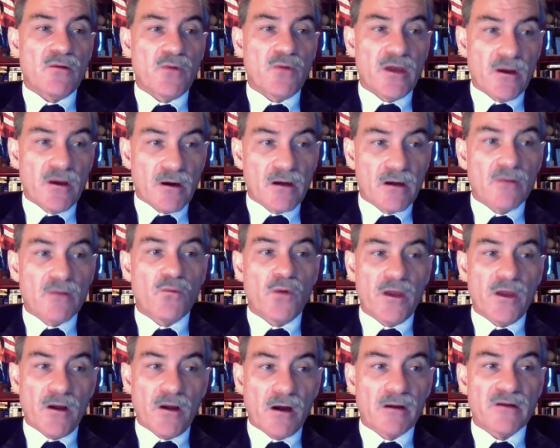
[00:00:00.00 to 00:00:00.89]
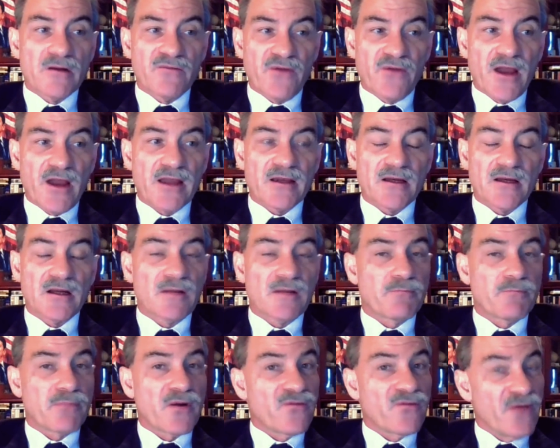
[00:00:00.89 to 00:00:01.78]
we are in fact going to
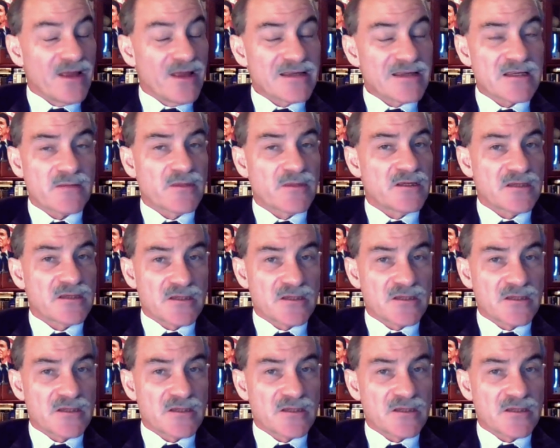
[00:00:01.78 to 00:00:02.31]
prevent some of